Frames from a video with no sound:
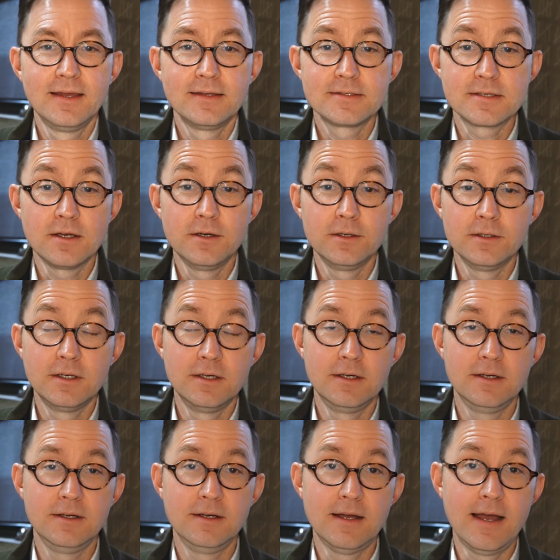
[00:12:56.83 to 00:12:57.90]
So
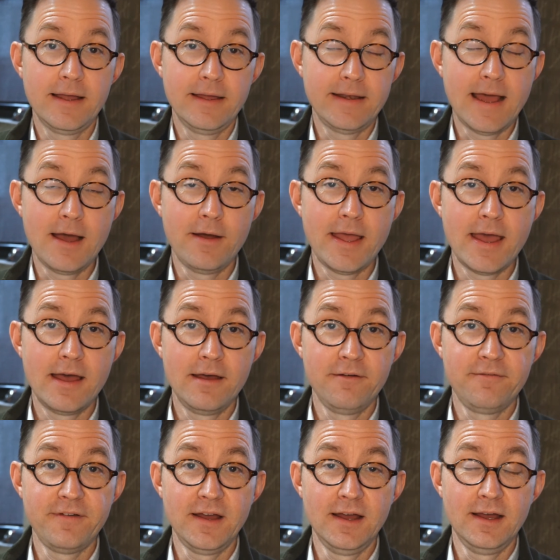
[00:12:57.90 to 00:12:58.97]
I now
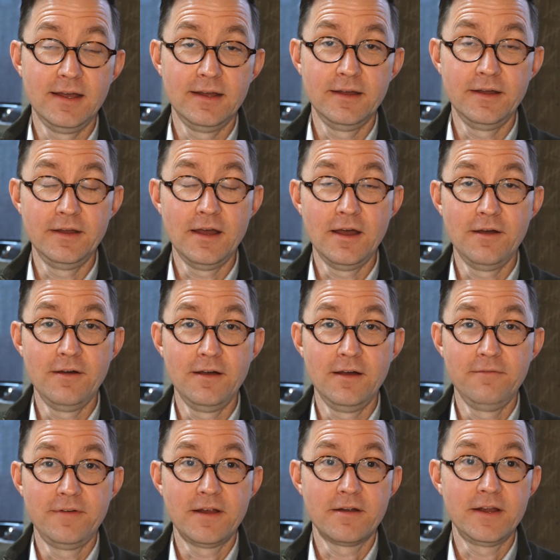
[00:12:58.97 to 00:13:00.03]
have uh,
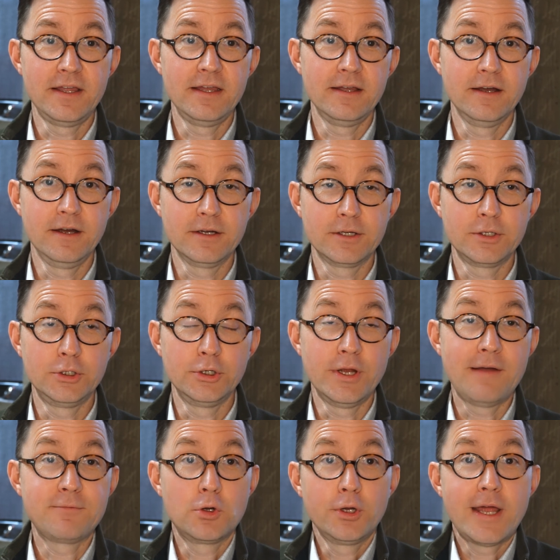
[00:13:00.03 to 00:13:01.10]
a very uh, good,
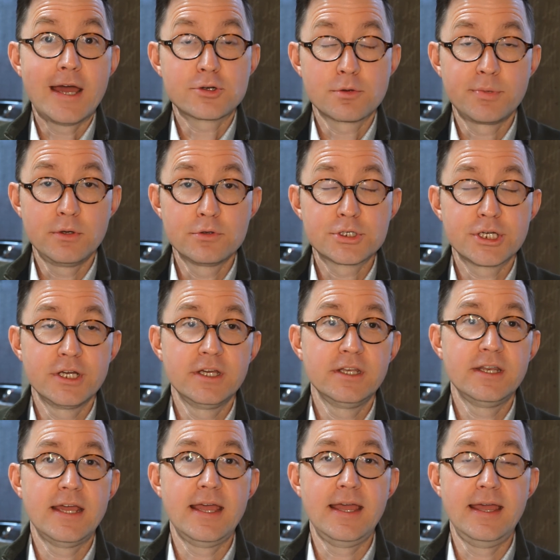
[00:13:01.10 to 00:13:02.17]
a good
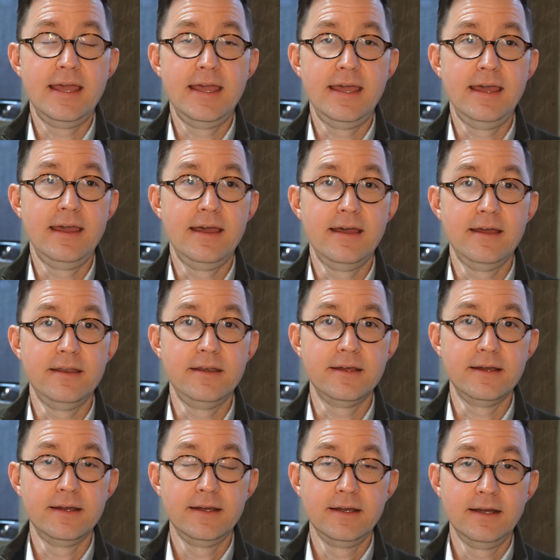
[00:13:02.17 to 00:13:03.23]
attribution
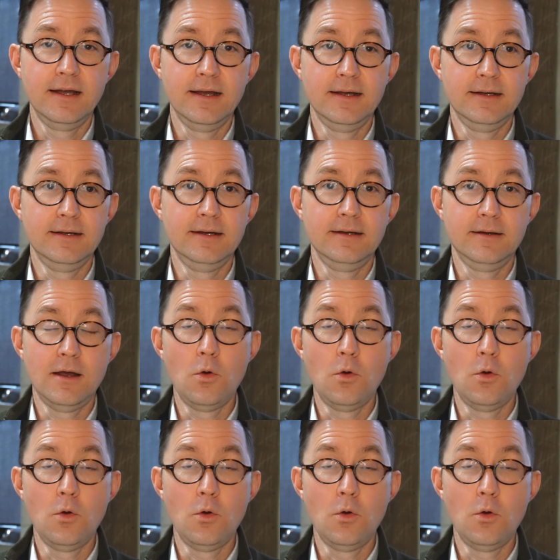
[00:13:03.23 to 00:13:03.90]
and uh,